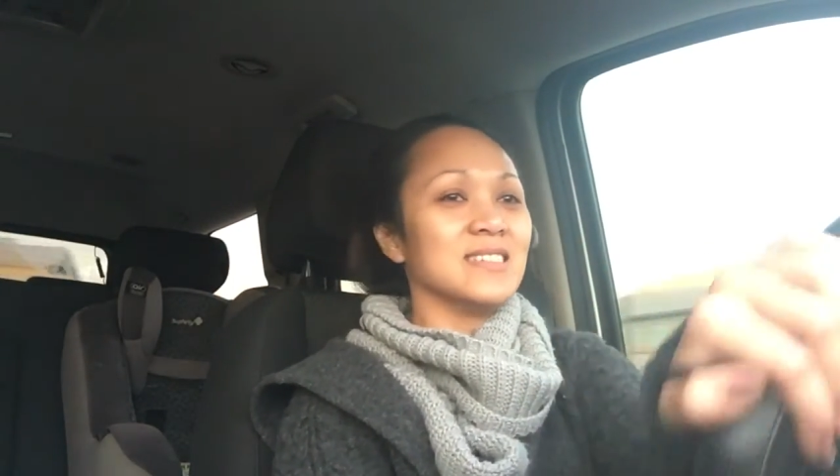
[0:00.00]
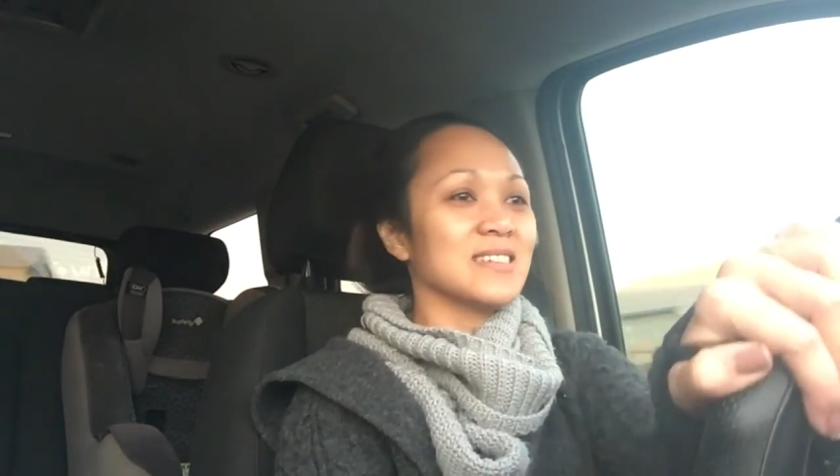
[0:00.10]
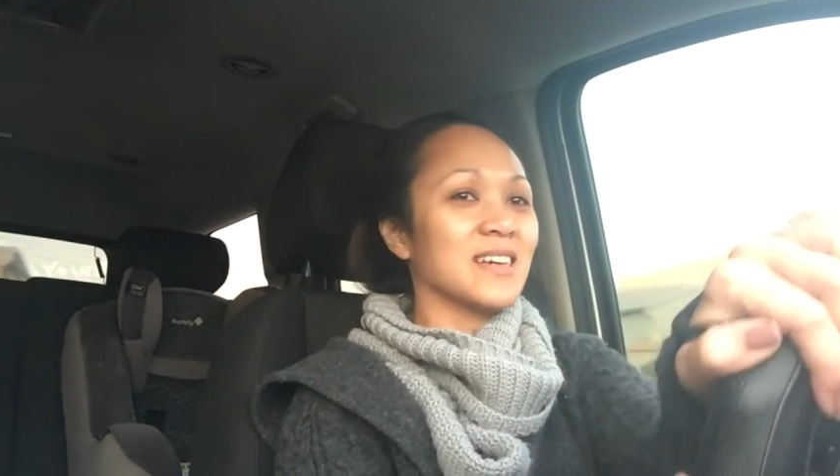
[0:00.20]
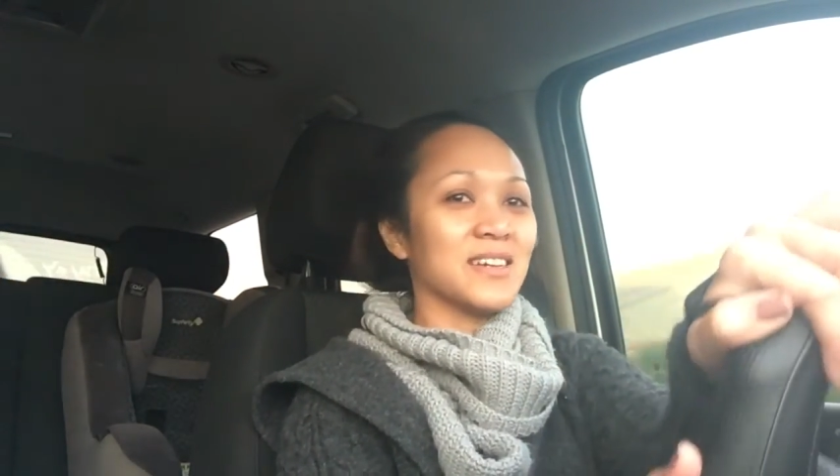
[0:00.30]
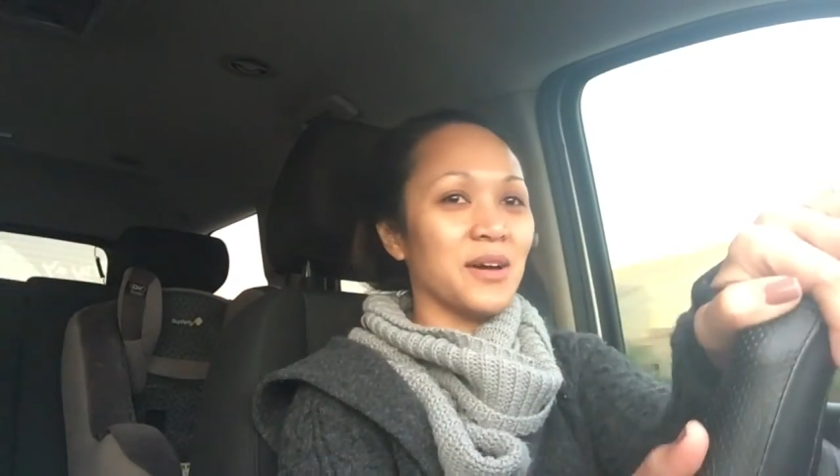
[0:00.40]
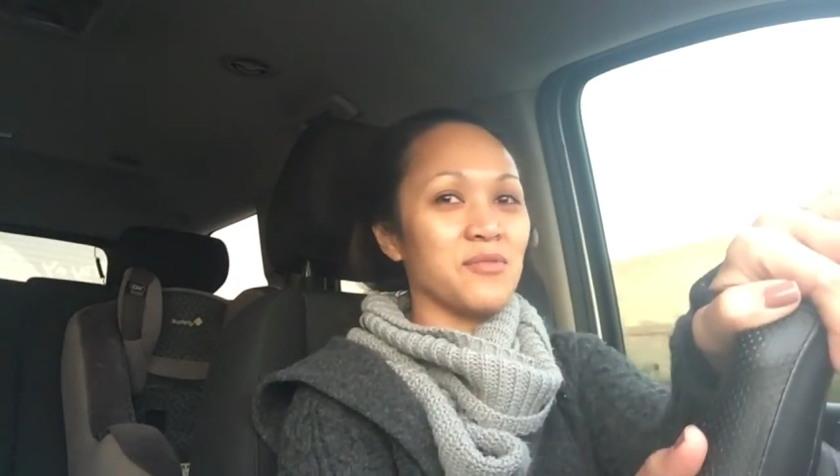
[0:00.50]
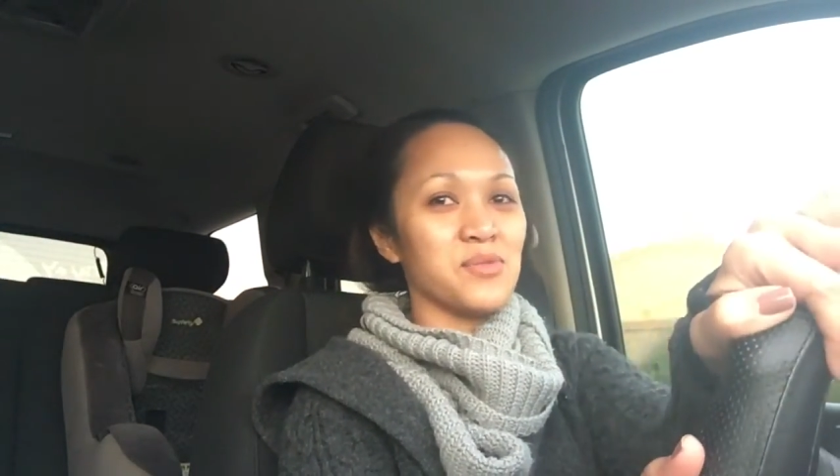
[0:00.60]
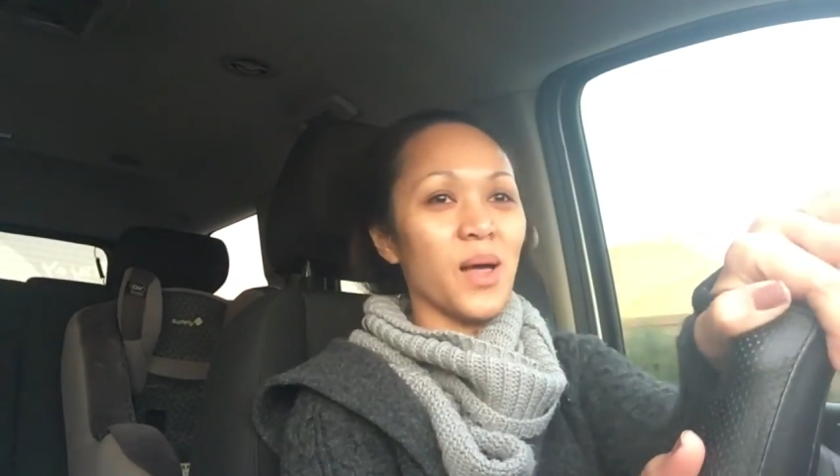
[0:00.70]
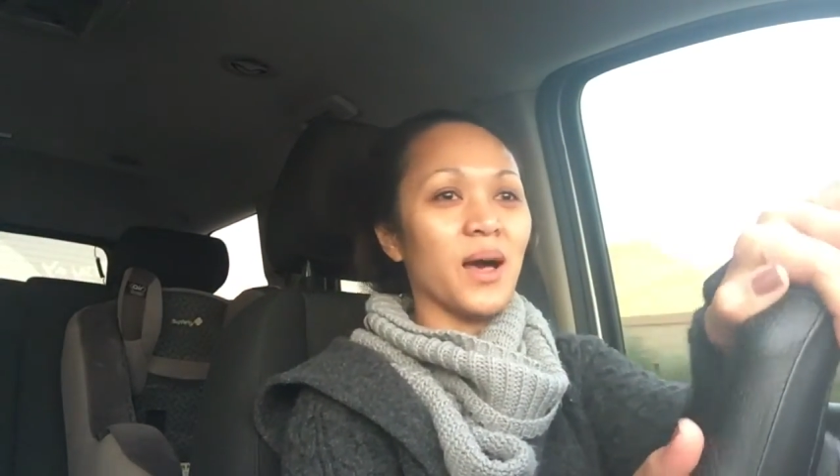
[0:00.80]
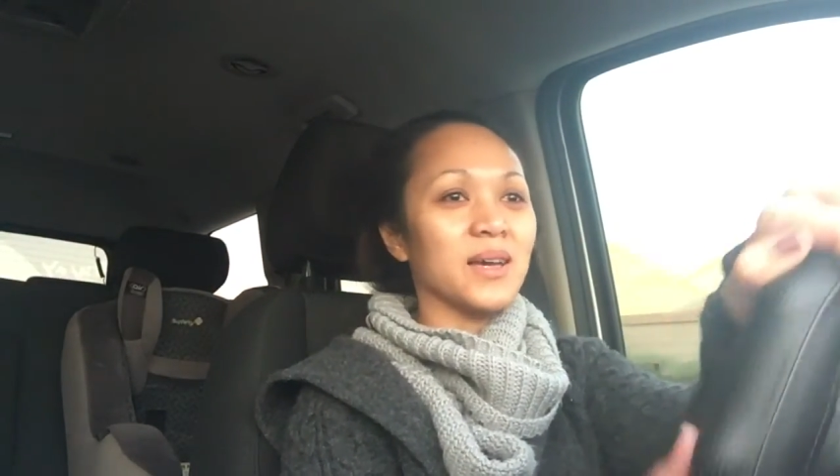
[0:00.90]
kind of
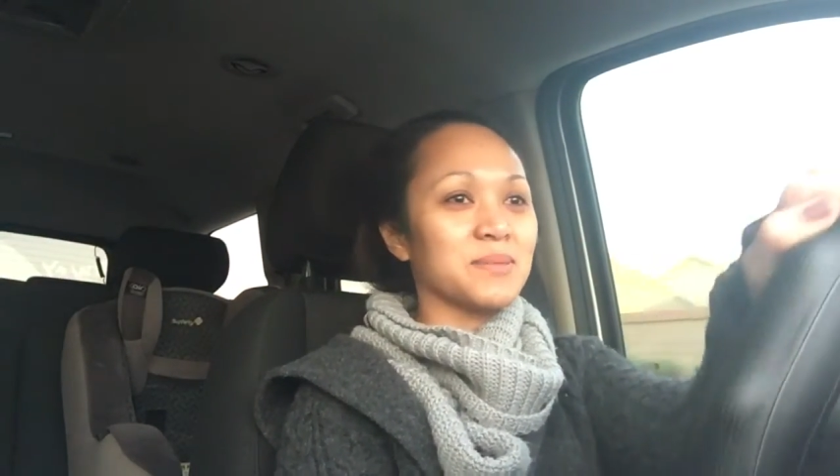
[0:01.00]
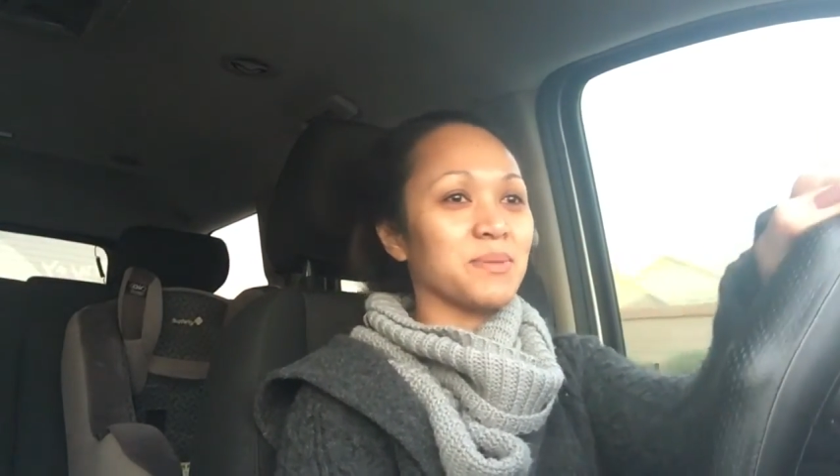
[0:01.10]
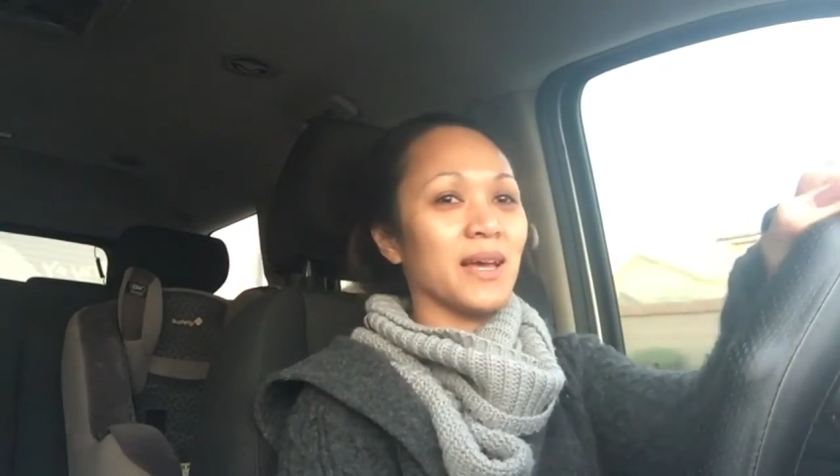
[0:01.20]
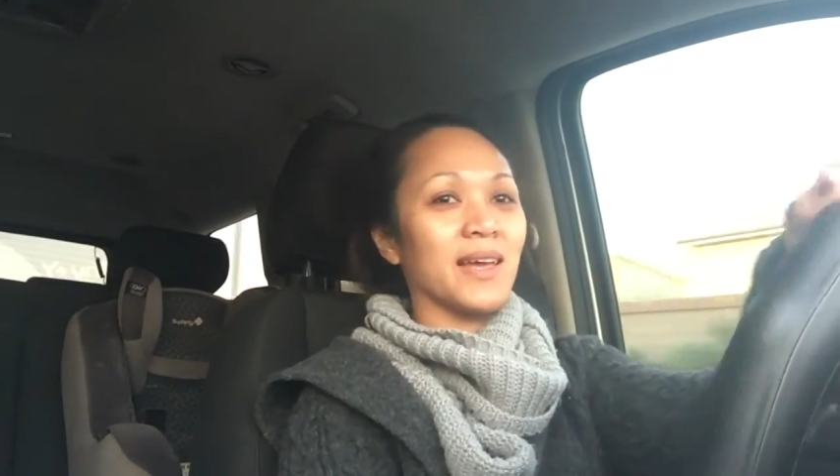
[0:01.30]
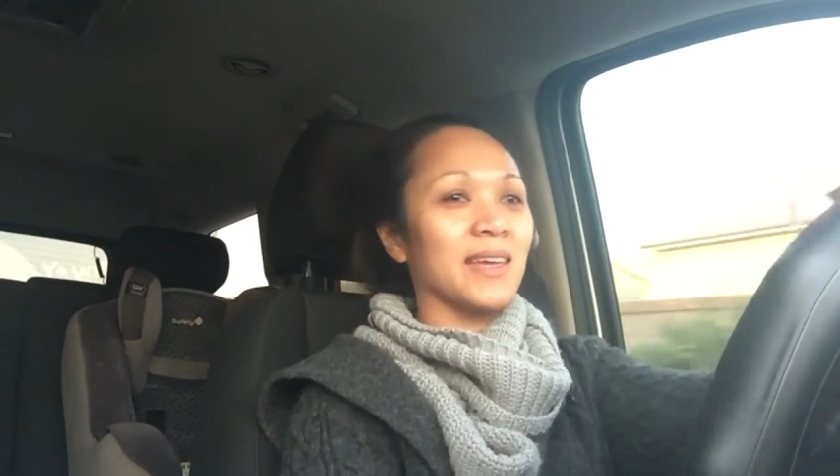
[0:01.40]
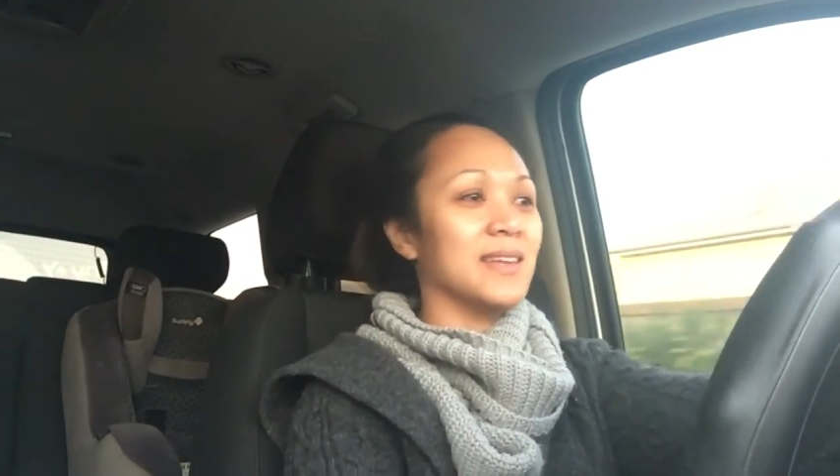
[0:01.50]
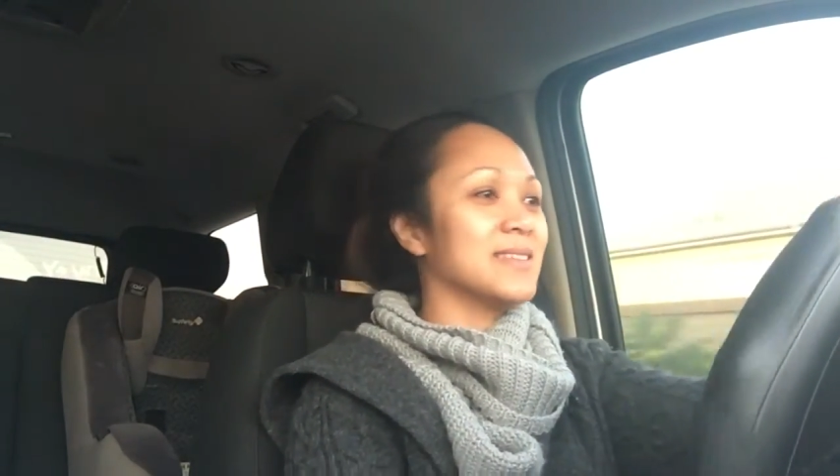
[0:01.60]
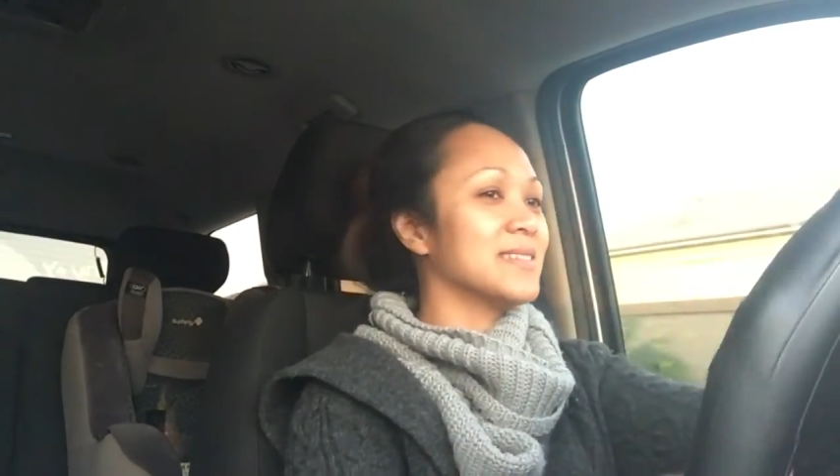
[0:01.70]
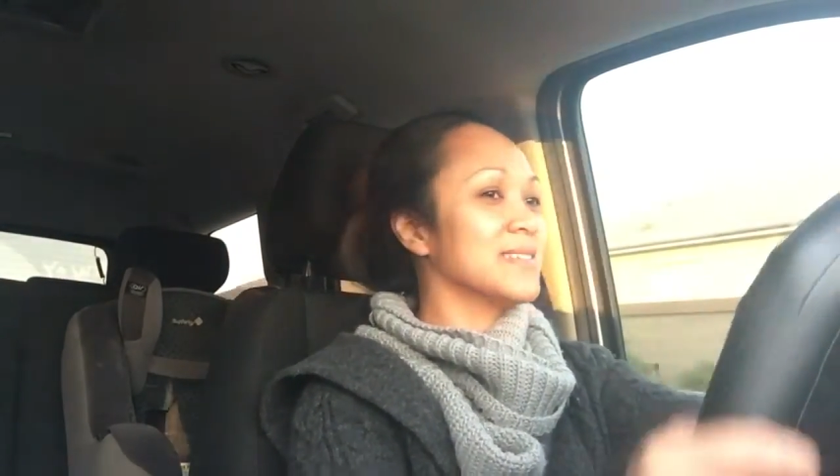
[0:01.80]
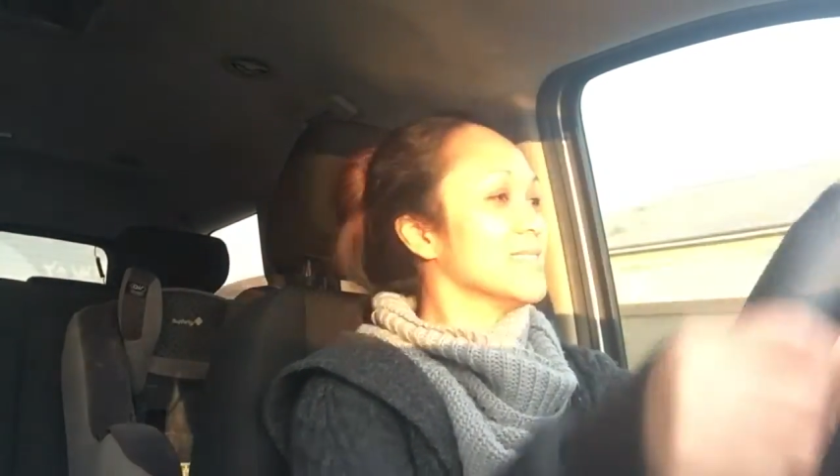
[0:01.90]
vlog, but
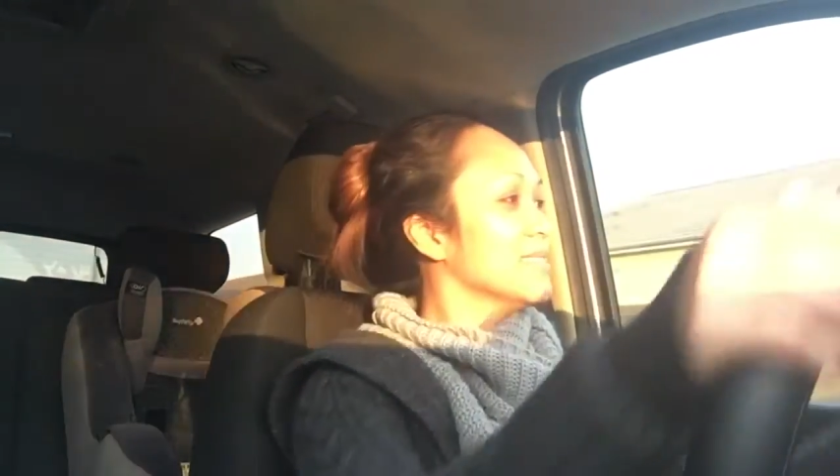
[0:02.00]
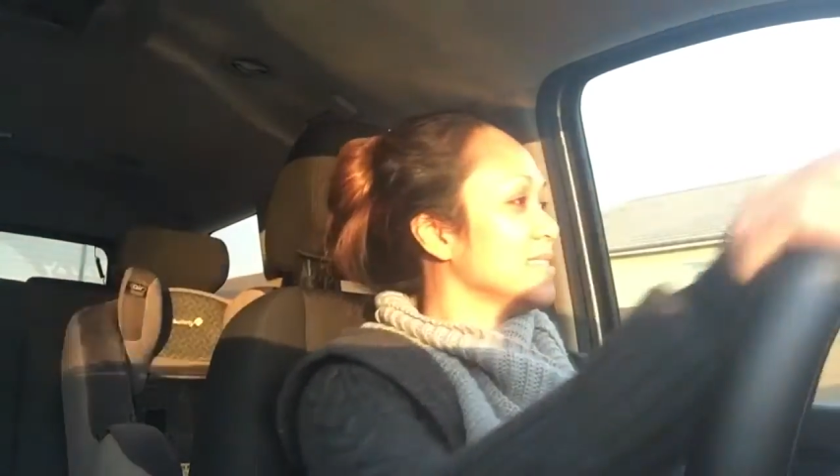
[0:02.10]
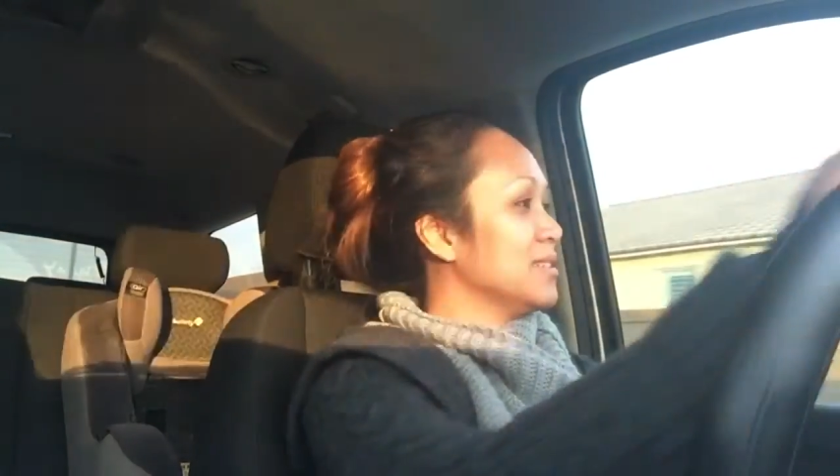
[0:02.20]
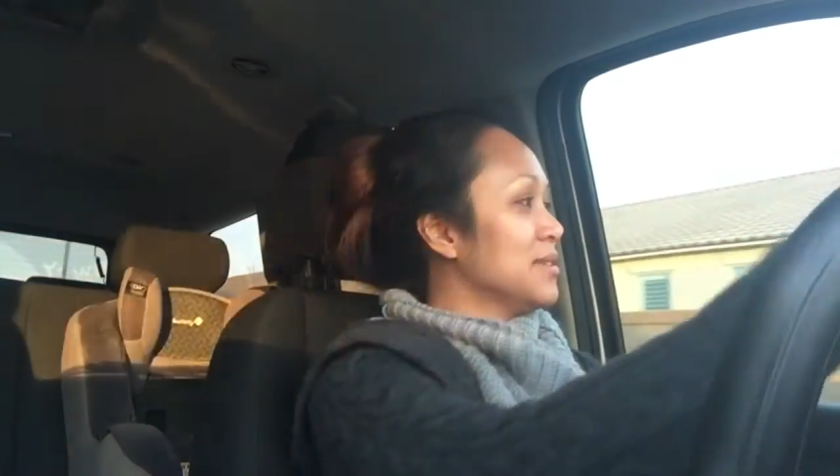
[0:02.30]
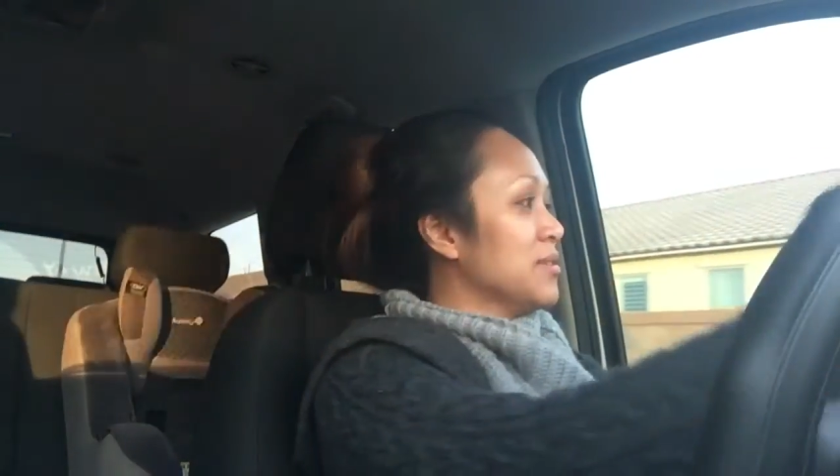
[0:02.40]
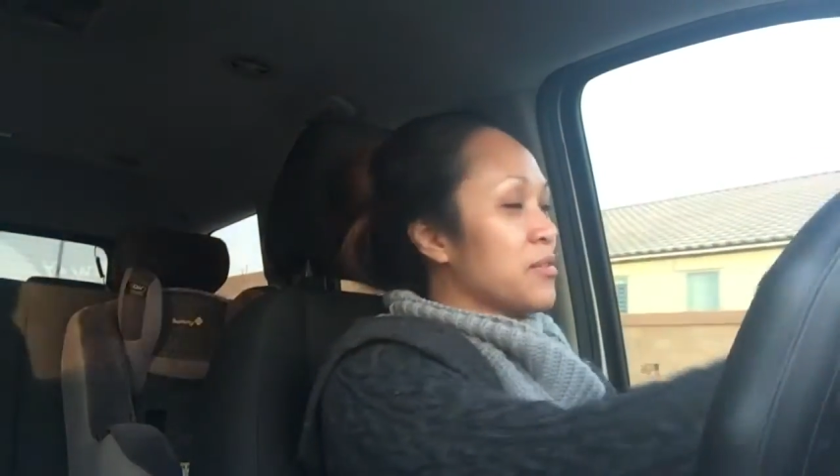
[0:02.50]
you know,